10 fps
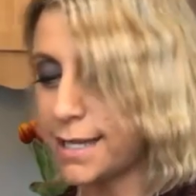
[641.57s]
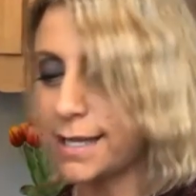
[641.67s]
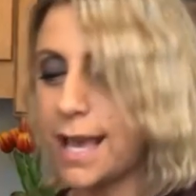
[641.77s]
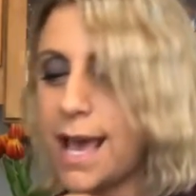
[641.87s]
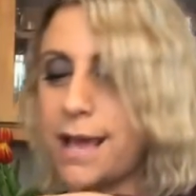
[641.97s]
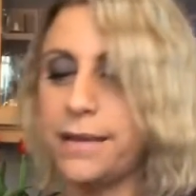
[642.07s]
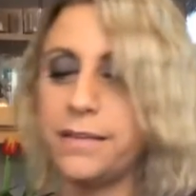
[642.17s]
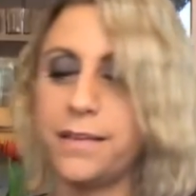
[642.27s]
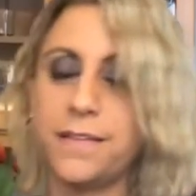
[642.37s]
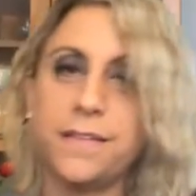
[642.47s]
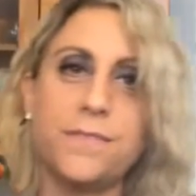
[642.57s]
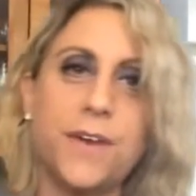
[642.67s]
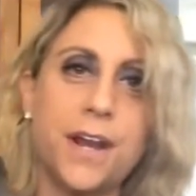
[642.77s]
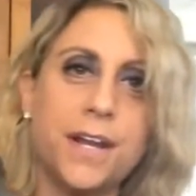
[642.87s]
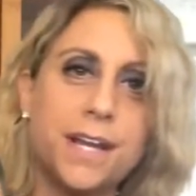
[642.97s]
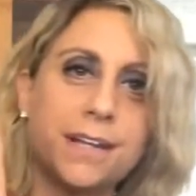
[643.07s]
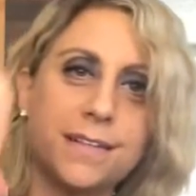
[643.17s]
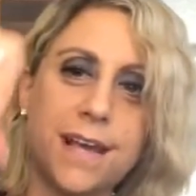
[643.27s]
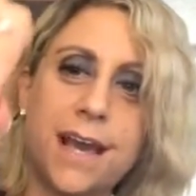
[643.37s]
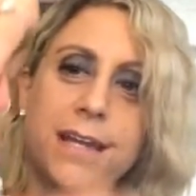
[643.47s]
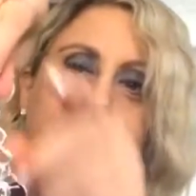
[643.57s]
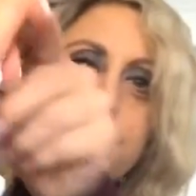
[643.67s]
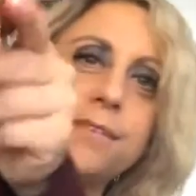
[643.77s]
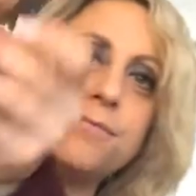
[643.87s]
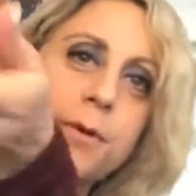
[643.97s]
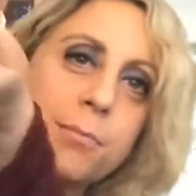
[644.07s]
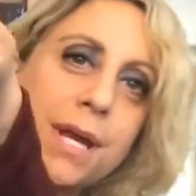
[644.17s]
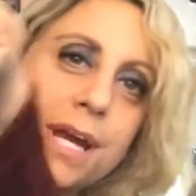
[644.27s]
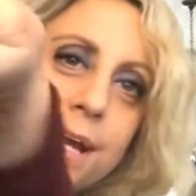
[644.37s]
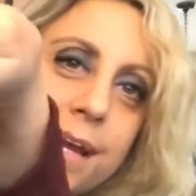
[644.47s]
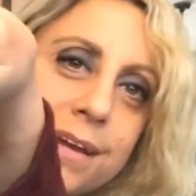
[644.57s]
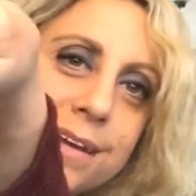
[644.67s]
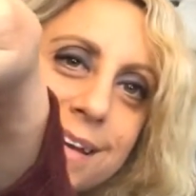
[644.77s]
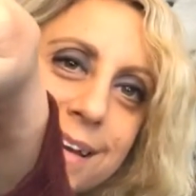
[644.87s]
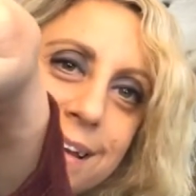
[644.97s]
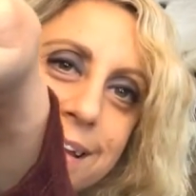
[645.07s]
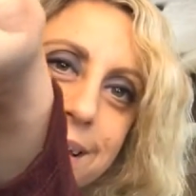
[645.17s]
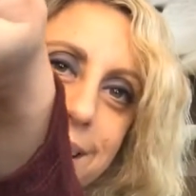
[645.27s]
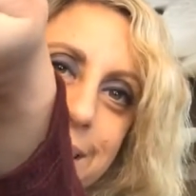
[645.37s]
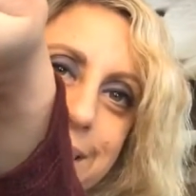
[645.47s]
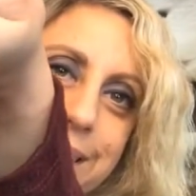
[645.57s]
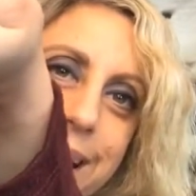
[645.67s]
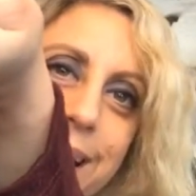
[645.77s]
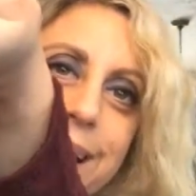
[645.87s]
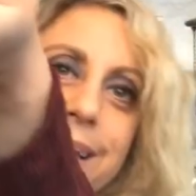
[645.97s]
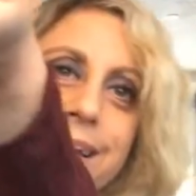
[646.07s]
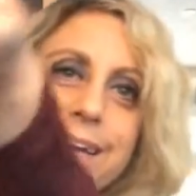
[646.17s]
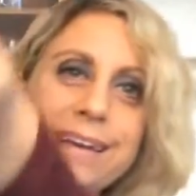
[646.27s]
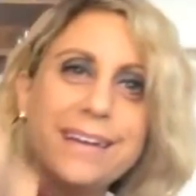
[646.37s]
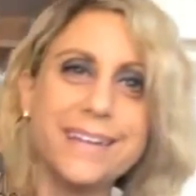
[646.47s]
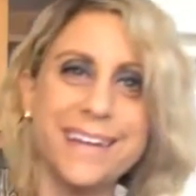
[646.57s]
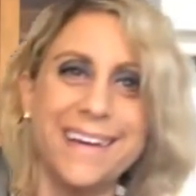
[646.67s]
Again, this is very exciting for me. Yay!